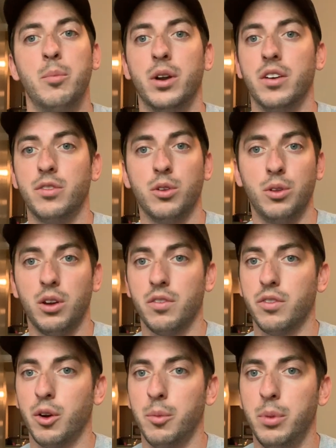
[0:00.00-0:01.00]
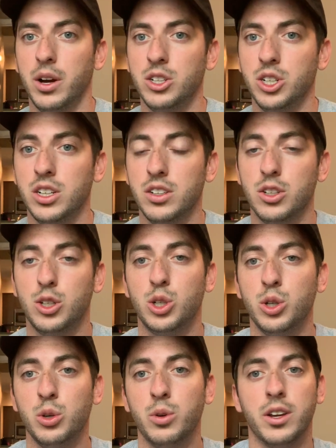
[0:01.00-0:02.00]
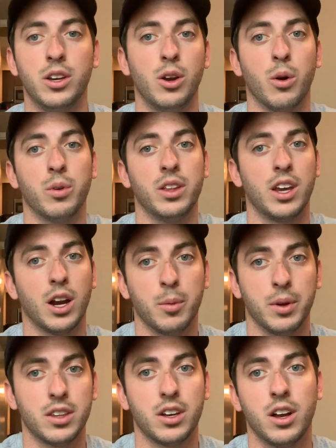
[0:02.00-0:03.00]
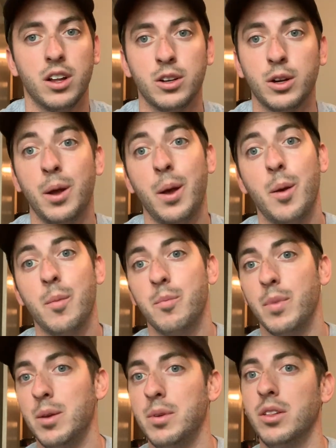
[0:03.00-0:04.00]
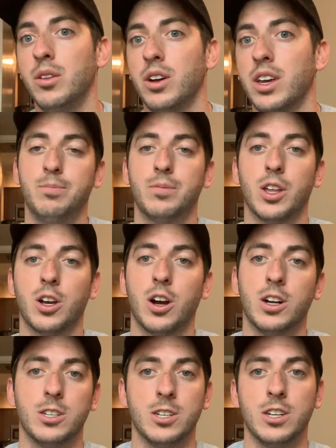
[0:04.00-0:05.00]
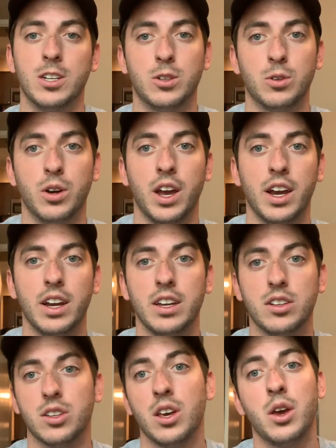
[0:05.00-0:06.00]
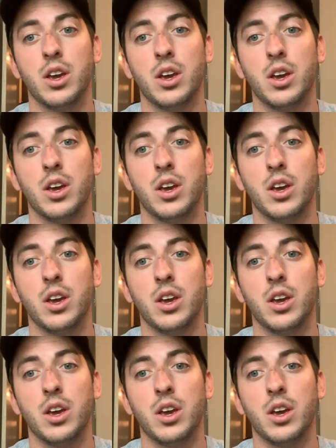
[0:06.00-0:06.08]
But if you're looking for a budget shoe and you don't really care about the color, maybe look at the Continental 80s.